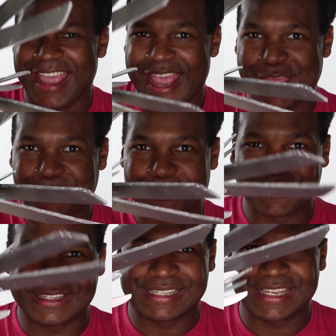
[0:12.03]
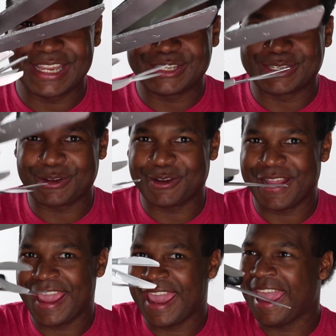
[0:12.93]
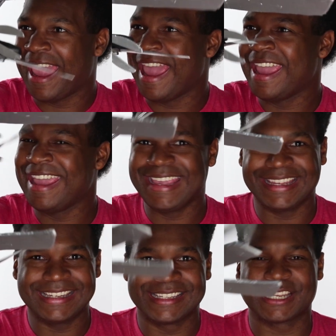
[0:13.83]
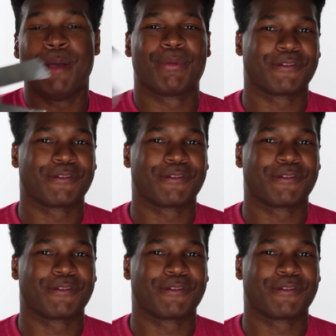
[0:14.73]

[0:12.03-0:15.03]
Edward Scissorhands.